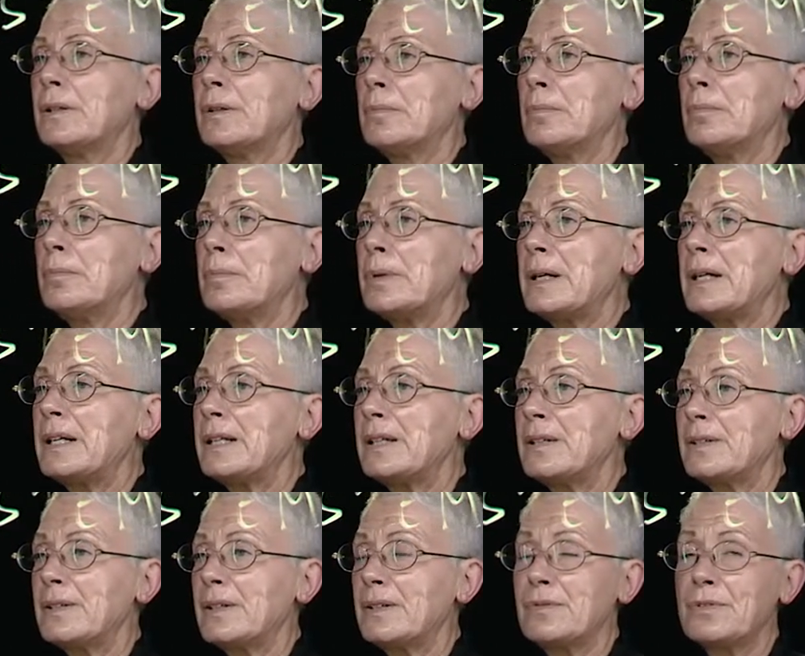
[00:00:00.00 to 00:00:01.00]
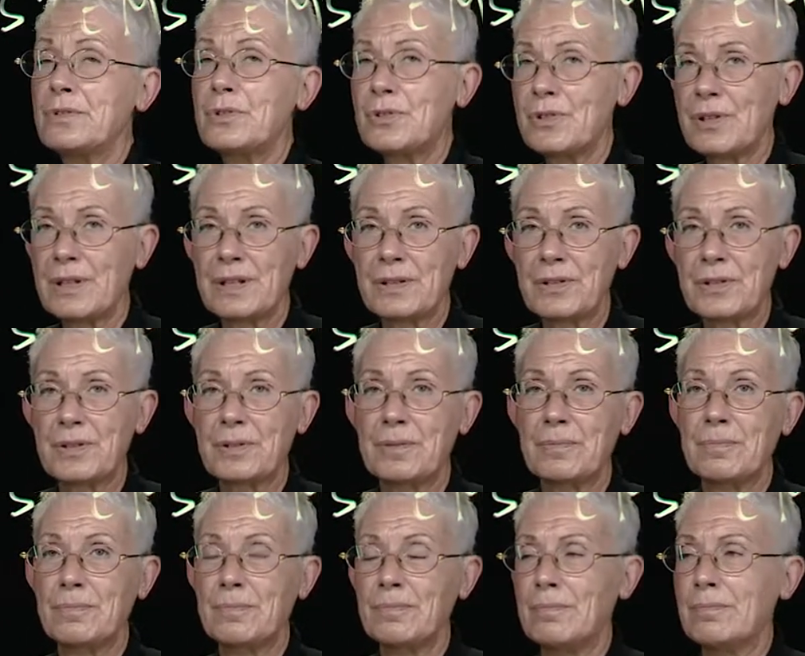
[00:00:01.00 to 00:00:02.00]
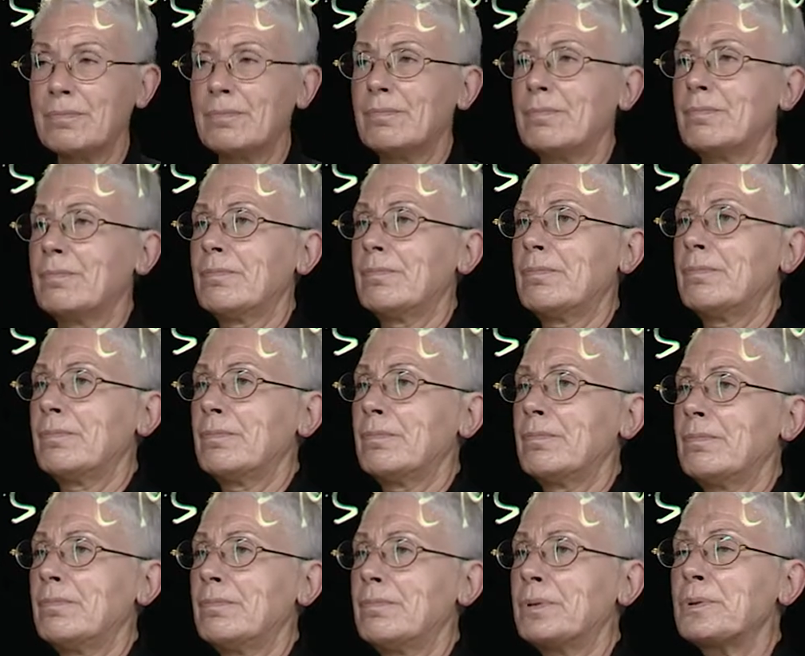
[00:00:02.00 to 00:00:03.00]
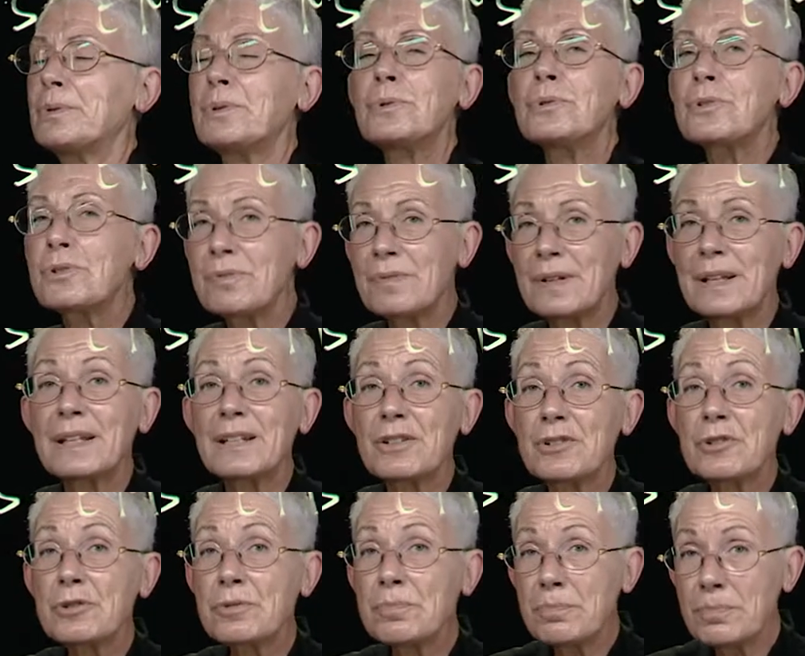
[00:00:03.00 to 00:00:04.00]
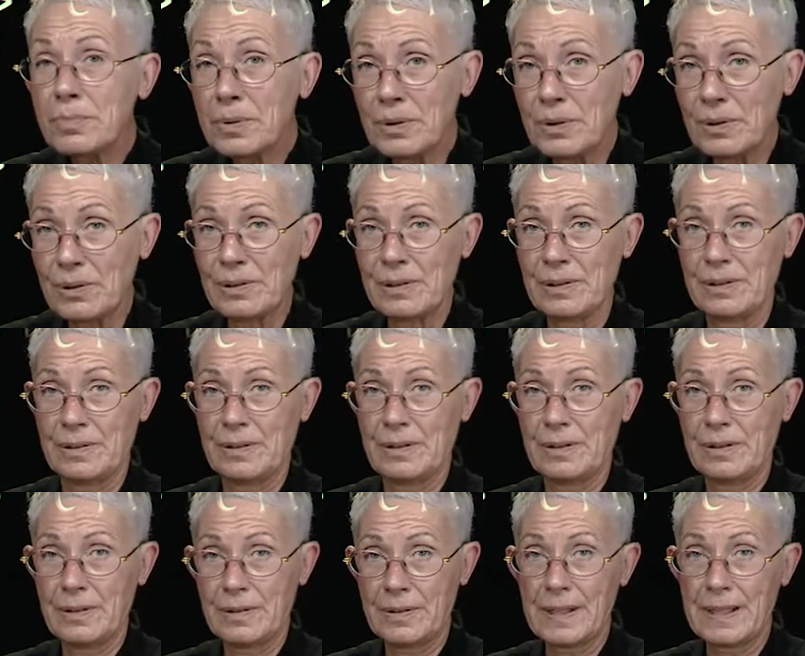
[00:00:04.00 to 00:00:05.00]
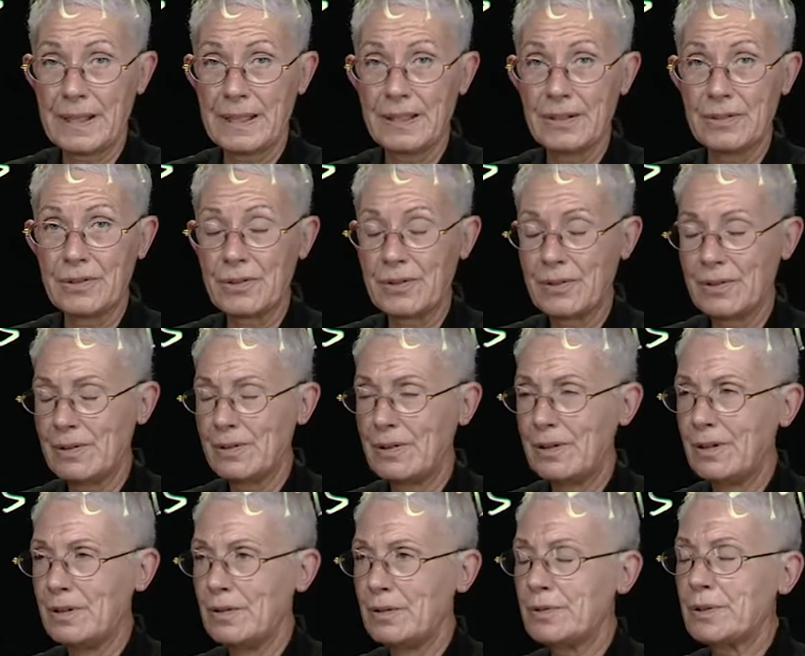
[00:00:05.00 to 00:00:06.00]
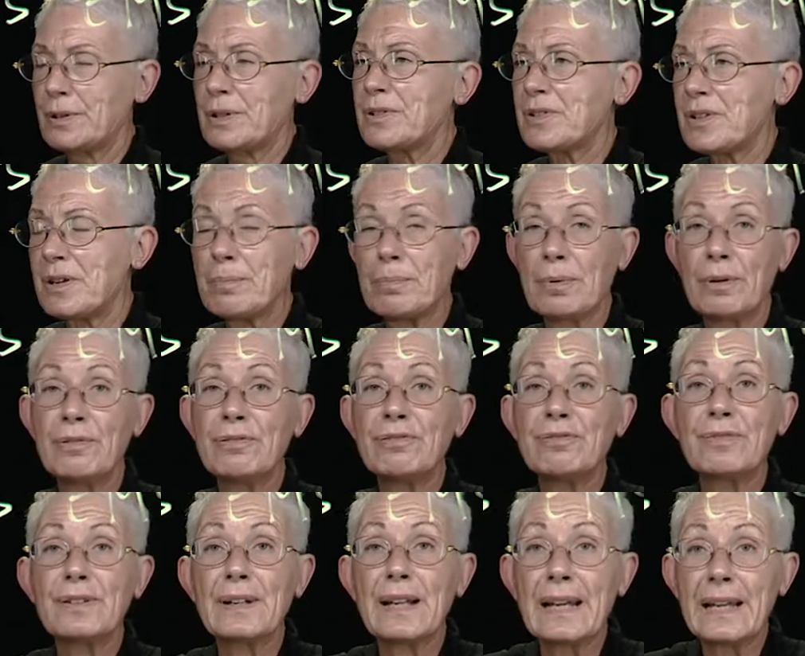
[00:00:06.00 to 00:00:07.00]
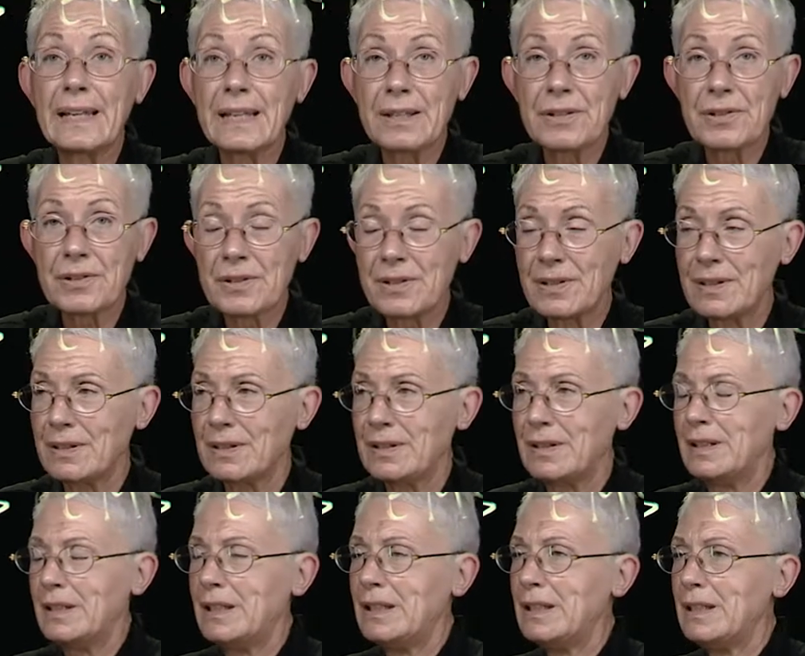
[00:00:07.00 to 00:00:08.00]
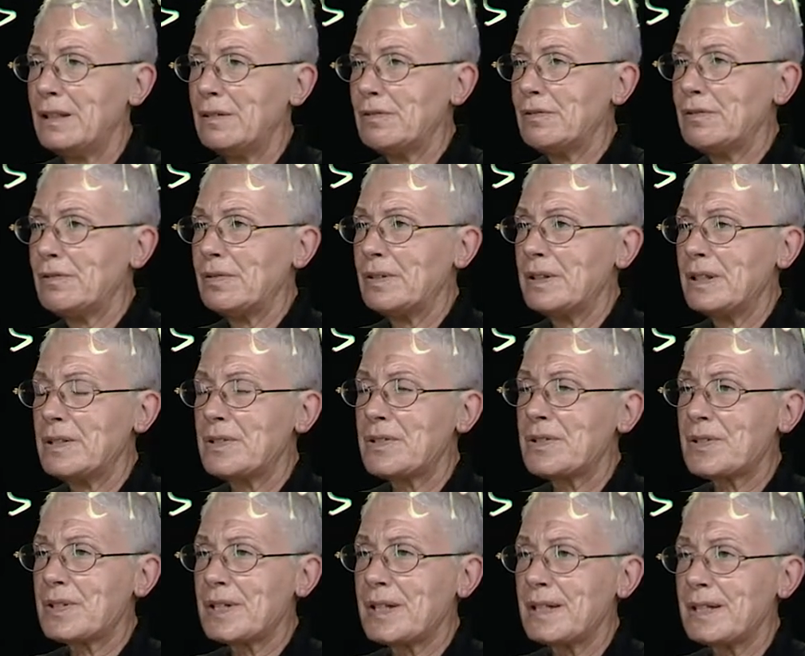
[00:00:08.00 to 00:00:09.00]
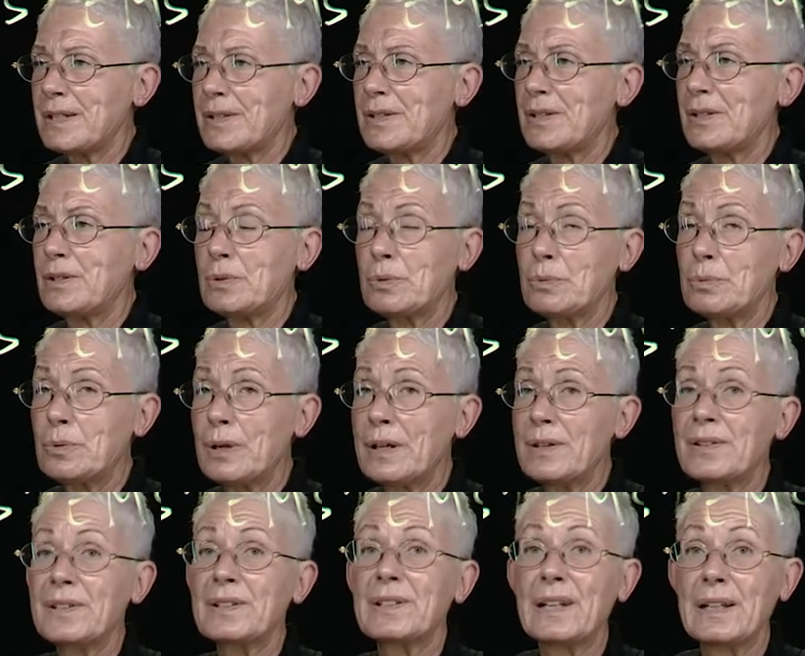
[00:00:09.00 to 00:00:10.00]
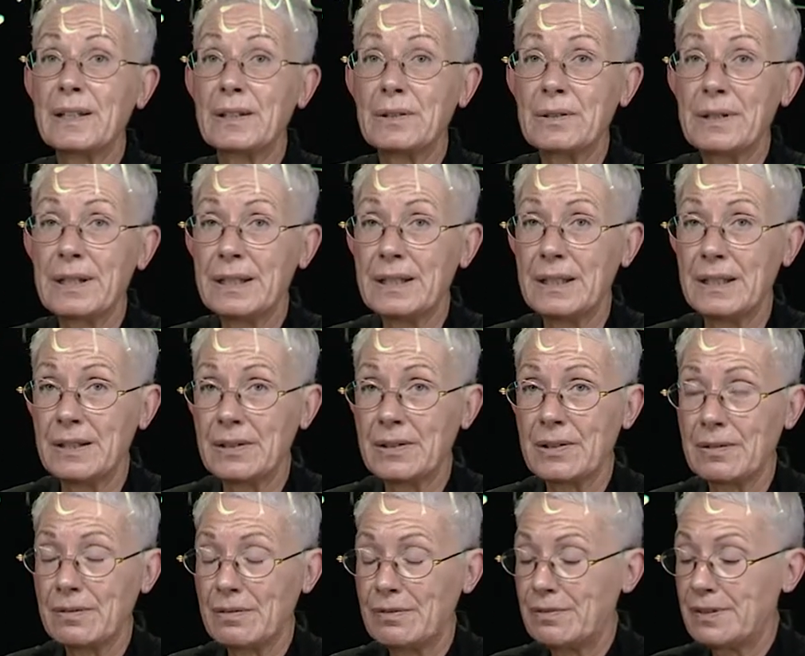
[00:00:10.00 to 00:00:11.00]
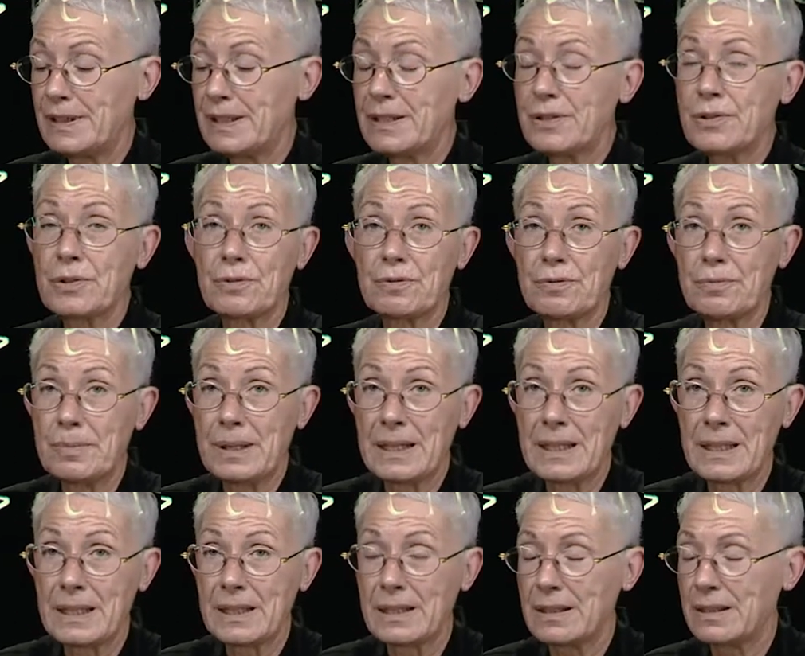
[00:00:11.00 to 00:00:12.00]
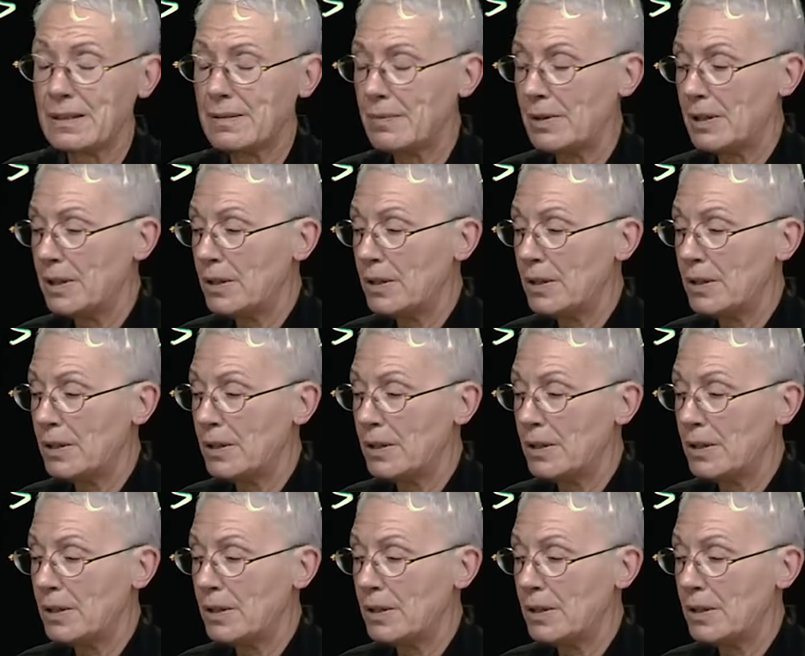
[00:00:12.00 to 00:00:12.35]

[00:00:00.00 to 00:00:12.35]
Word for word: might have just produced very small grains. For example, flakes, if it started to weather a granite, flakes of mica,